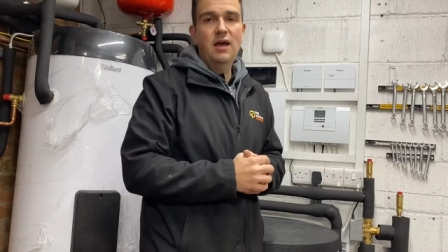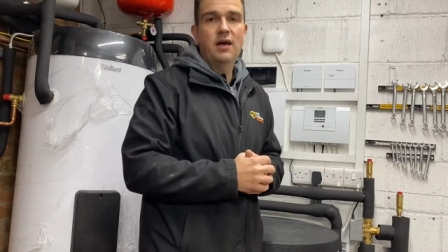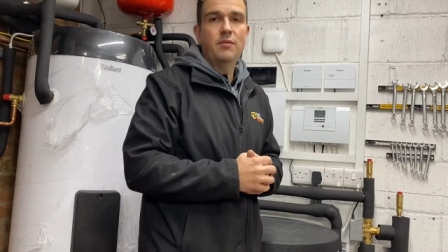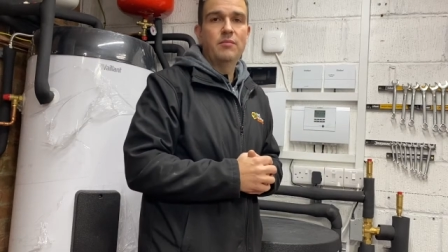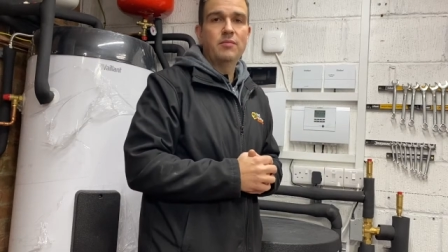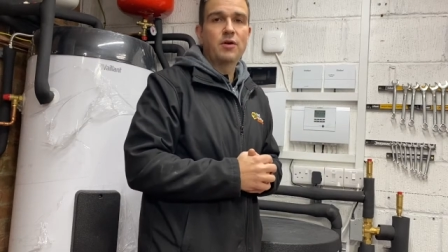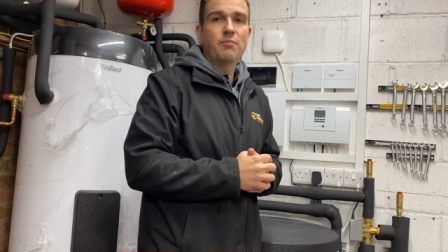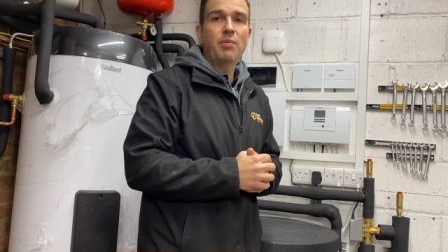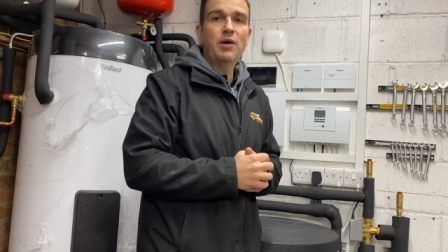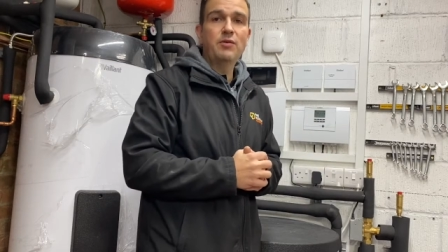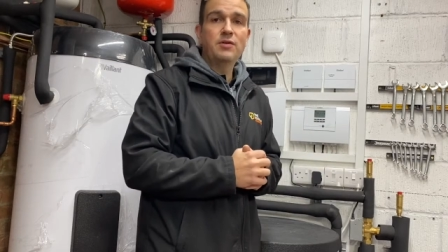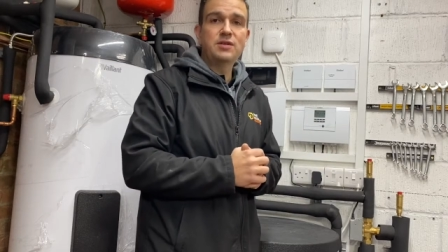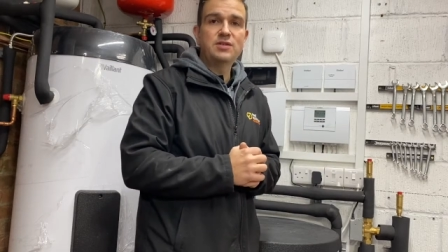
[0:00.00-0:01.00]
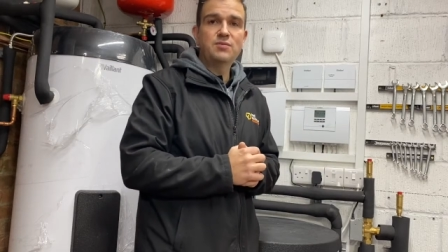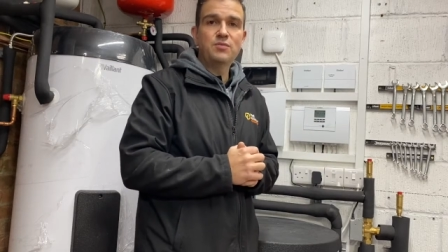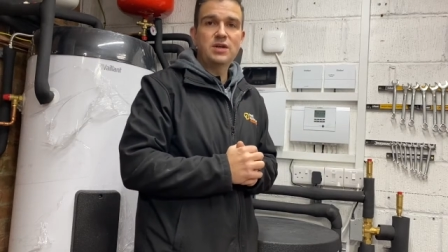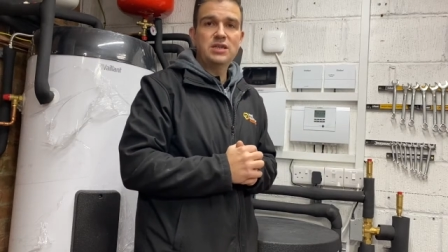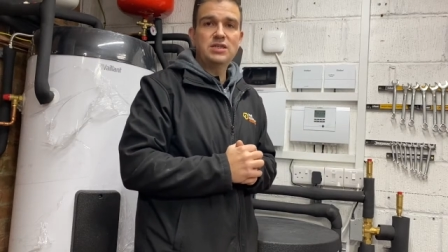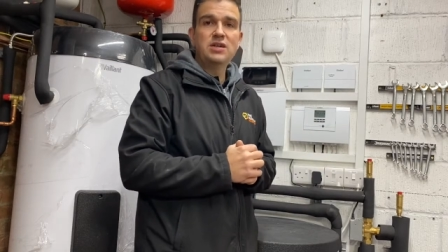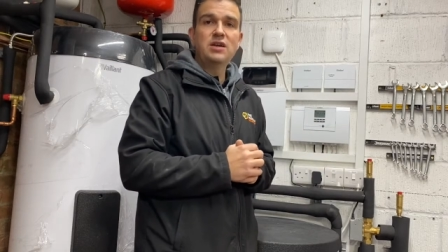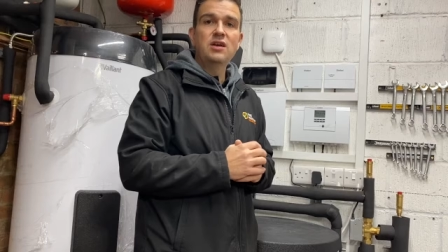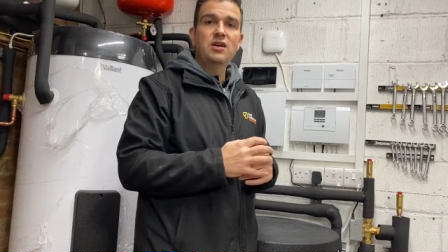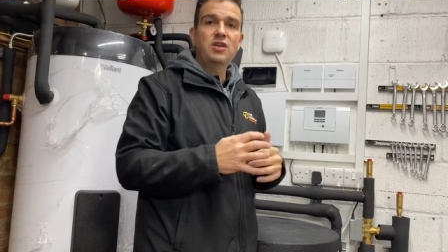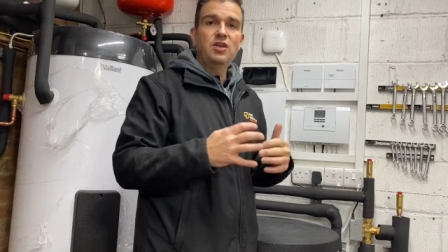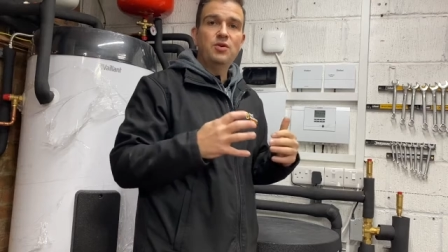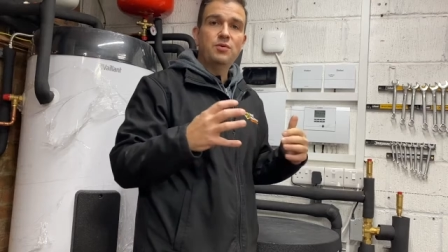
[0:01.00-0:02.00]
um, components in which
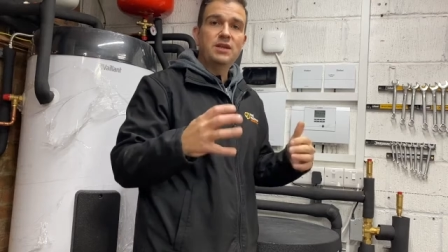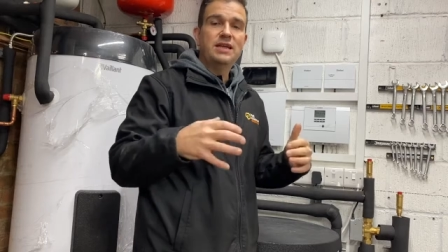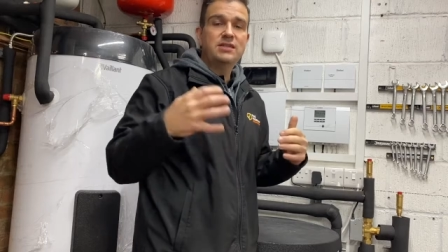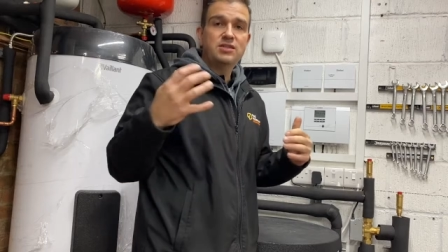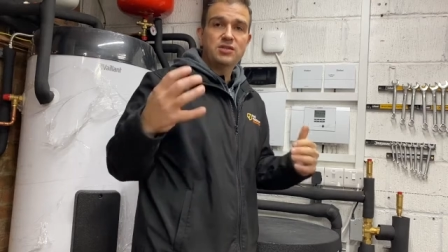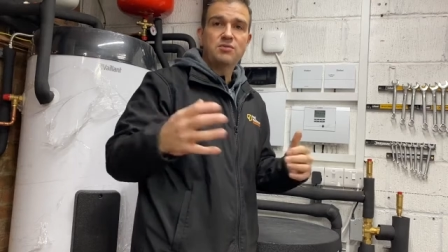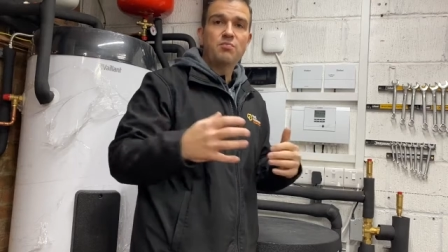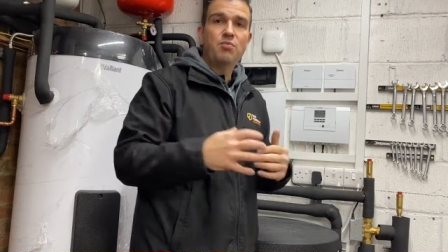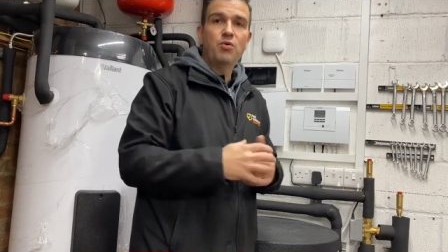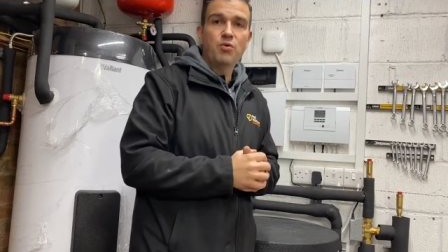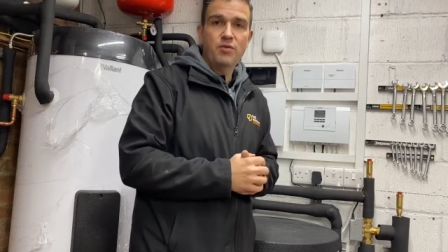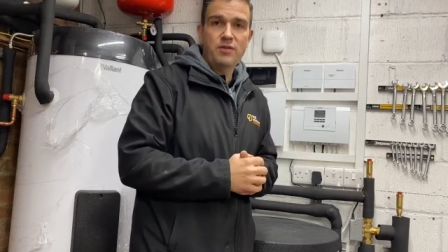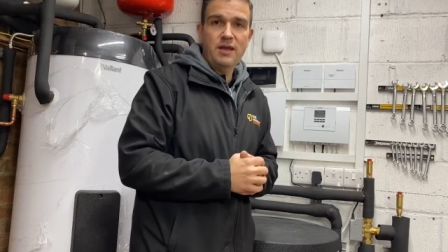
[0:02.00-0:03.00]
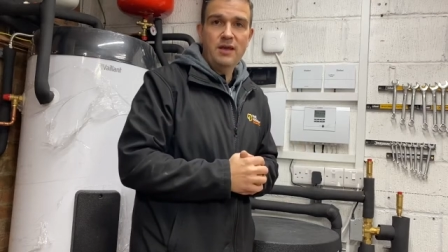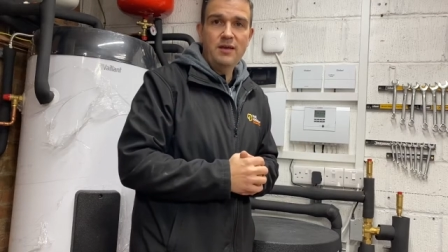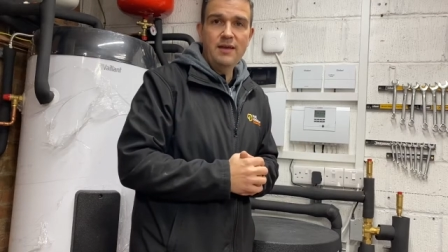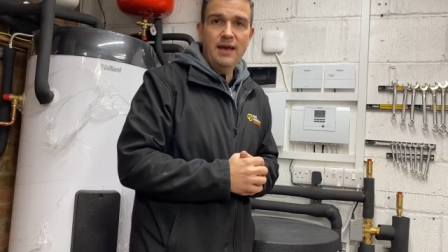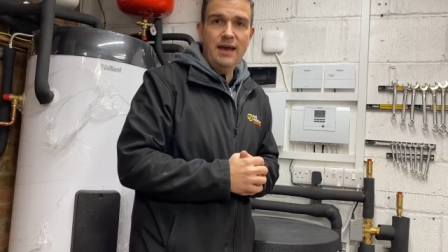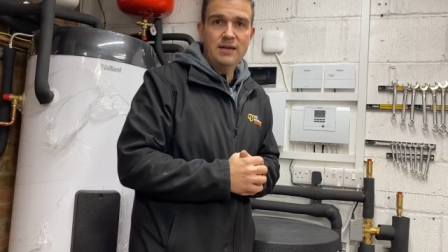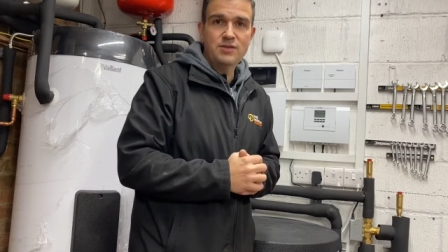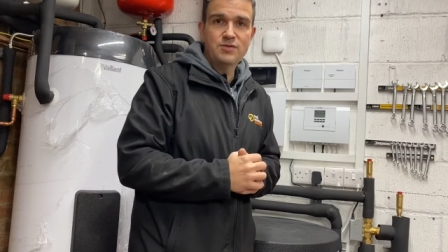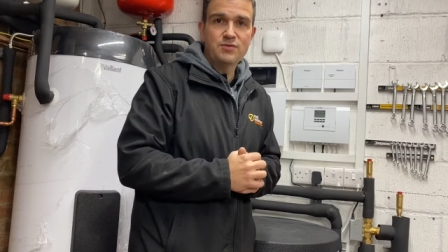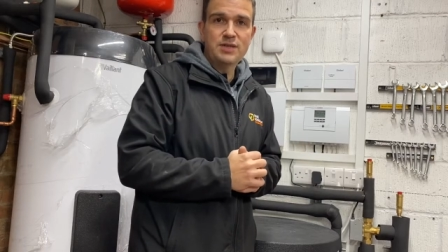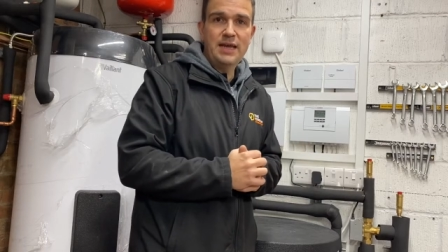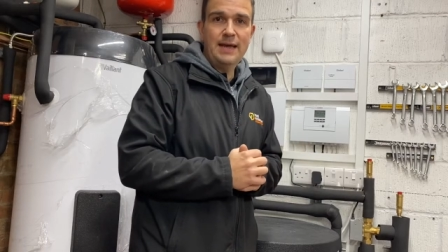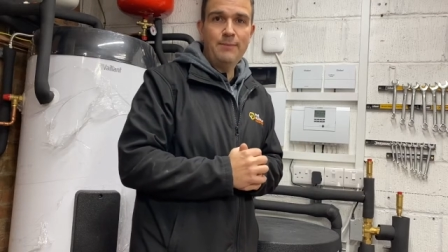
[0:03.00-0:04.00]
you would need to support the air
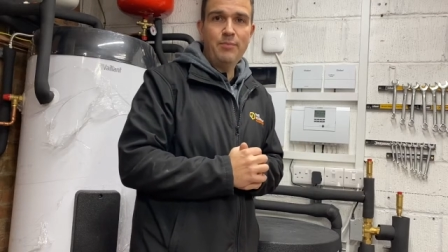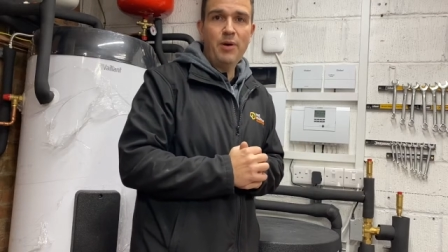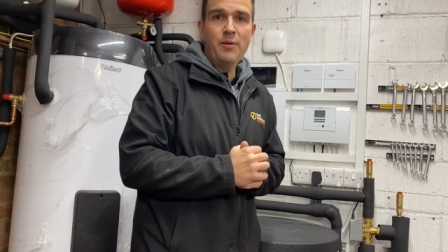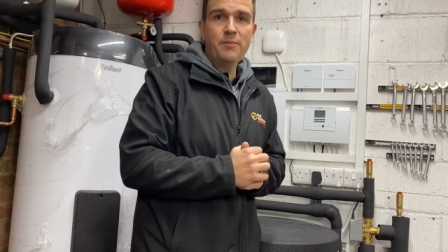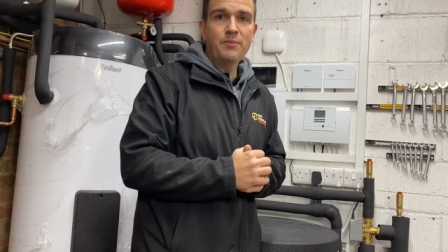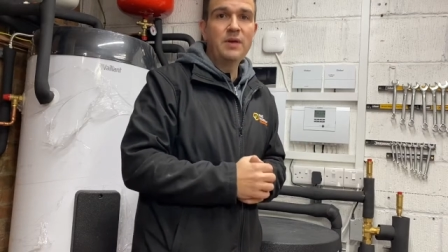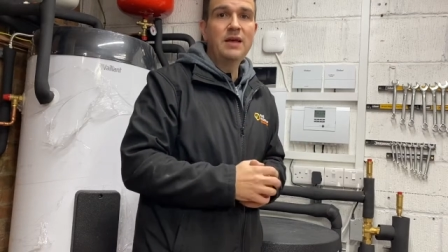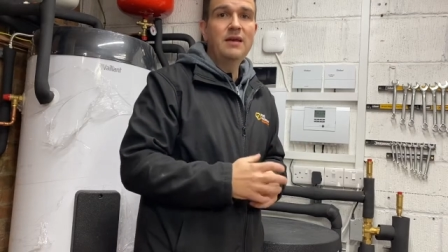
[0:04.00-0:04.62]
source heat pump.